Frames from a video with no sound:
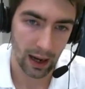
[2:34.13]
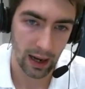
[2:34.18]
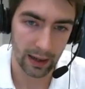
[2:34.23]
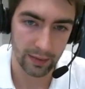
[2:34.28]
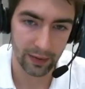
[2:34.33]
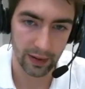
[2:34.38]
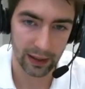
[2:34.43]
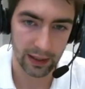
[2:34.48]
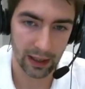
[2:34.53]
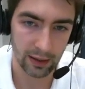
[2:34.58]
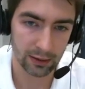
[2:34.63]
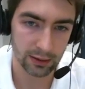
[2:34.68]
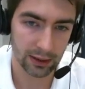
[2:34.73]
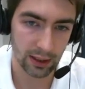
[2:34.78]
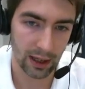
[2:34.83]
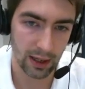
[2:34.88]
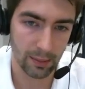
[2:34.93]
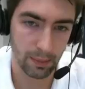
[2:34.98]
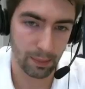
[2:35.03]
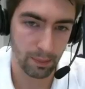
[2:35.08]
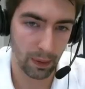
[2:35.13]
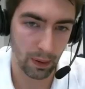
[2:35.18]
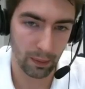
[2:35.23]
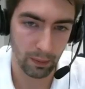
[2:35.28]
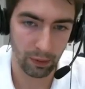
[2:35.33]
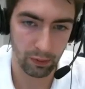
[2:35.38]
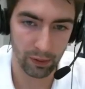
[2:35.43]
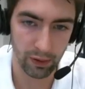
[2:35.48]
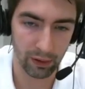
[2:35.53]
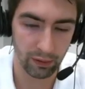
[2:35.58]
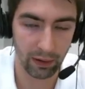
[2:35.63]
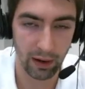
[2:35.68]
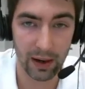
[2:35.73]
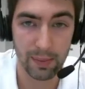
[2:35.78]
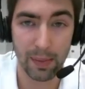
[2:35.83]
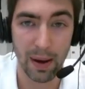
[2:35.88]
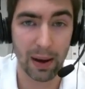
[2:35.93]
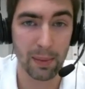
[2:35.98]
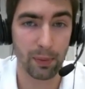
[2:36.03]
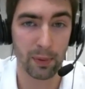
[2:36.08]
And the account type, POP3 or
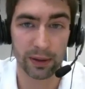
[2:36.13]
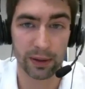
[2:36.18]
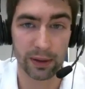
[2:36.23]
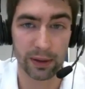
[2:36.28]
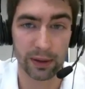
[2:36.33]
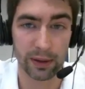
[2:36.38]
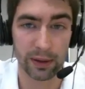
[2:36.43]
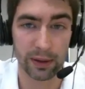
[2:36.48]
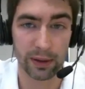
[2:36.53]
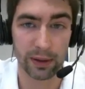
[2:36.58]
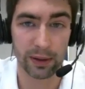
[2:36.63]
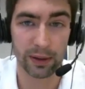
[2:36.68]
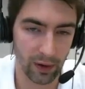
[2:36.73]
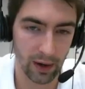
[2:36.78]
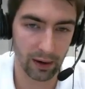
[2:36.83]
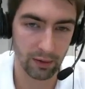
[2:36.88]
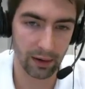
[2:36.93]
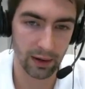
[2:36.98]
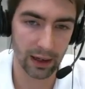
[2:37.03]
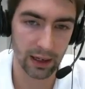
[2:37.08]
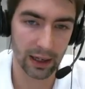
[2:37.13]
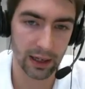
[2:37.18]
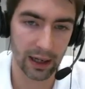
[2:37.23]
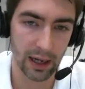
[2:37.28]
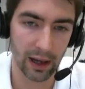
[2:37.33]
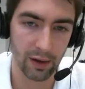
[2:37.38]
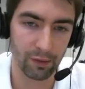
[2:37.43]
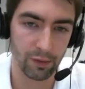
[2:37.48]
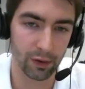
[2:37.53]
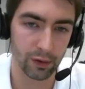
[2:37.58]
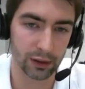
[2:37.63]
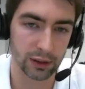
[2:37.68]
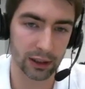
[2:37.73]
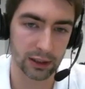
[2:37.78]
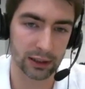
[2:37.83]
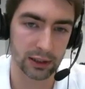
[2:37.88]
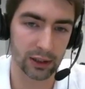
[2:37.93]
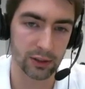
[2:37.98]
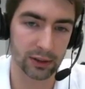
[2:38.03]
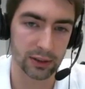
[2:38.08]
IMAP, whichever you prefer really. If you're
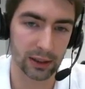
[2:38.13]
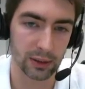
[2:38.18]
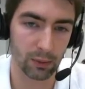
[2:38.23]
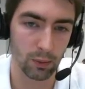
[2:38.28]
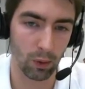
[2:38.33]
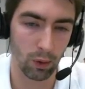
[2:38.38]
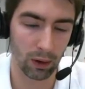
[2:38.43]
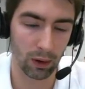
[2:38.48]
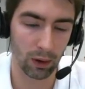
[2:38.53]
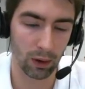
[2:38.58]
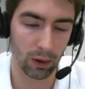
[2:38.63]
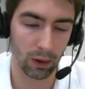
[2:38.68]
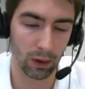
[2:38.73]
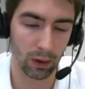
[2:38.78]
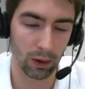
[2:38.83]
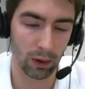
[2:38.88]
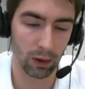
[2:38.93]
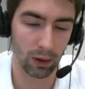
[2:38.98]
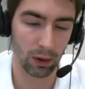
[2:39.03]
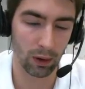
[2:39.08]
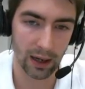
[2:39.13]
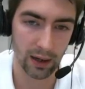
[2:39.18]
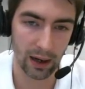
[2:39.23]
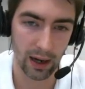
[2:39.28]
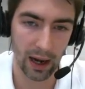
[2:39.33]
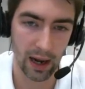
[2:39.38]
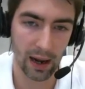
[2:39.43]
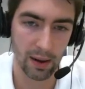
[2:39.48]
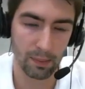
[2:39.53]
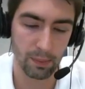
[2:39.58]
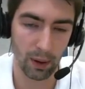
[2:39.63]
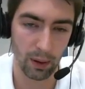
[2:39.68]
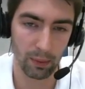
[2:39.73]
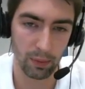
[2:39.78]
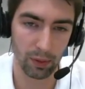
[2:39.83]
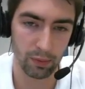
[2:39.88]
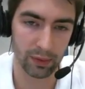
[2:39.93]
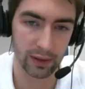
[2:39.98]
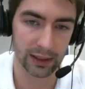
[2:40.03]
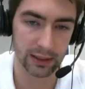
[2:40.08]
just using one computer,
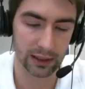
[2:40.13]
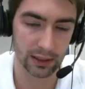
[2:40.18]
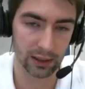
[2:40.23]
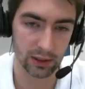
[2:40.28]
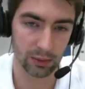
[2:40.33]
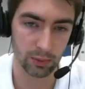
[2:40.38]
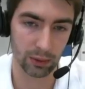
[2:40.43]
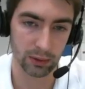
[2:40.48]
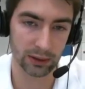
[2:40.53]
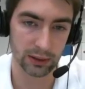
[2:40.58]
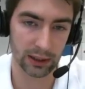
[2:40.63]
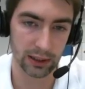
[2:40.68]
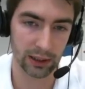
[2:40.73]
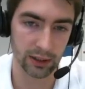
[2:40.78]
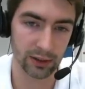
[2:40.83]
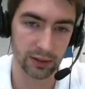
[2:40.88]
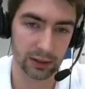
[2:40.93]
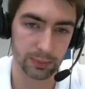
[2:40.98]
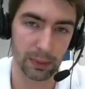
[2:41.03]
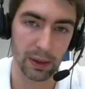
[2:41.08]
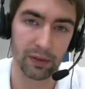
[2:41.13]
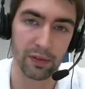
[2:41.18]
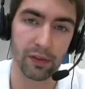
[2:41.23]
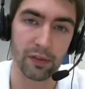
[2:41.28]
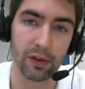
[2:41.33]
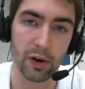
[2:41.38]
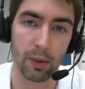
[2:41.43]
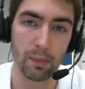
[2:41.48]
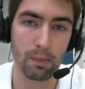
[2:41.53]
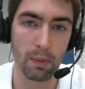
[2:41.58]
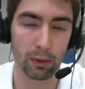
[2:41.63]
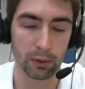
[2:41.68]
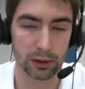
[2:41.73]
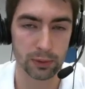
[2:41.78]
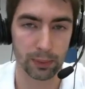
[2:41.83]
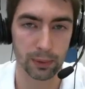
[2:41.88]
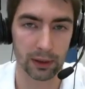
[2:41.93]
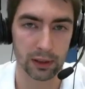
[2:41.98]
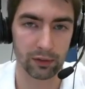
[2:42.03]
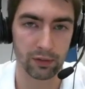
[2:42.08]
POP3 is a good one to use, but if you've got
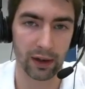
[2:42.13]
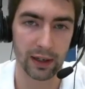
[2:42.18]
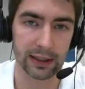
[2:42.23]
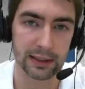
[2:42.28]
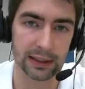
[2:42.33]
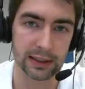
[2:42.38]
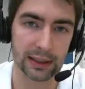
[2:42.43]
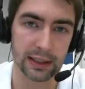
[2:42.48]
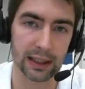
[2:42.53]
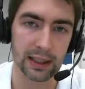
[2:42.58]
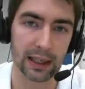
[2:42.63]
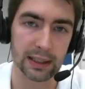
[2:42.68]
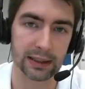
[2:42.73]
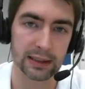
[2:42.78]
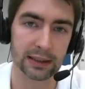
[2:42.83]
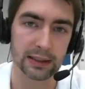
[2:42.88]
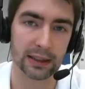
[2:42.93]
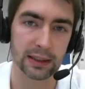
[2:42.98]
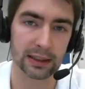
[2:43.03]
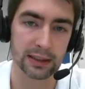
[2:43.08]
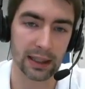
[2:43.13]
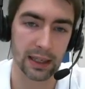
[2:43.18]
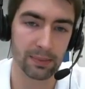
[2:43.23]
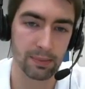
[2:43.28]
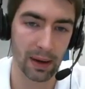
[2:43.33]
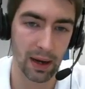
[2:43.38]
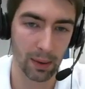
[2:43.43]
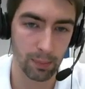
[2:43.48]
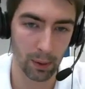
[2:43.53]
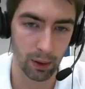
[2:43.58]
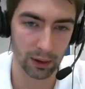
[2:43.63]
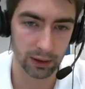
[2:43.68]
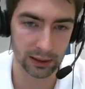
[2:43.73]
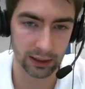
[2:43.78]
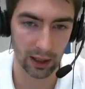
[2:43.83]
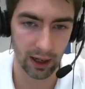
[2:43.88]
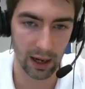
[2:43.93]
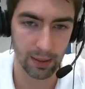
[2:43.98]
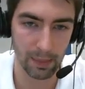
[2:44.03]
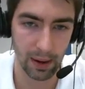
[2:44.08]
multiple devices connecting to the same mailbox,
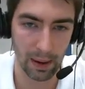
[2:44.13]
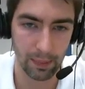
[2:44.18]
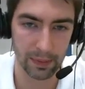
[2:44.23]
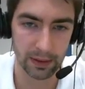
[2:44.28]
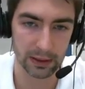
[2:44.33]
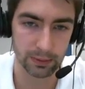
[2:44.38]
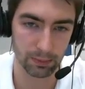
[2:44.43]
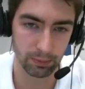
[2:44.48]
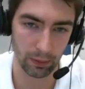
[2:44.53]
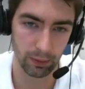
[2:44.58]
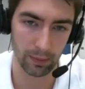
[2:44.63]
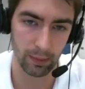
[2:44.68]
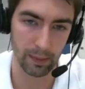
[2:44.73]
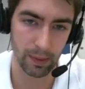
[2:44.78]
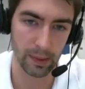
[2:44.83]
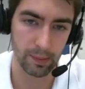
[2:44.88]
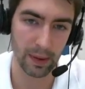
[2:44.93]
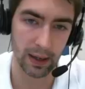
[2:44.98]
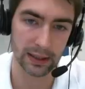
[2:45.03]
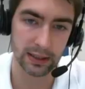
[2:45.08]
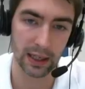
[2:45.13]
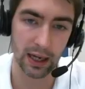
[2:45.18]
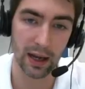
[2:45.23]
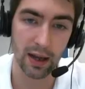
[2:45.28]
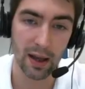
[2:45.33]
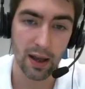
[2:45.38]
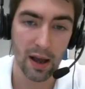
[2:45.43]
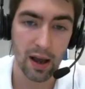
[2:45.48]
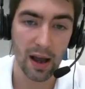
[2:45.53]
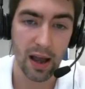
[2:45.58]
IMAP is probably better.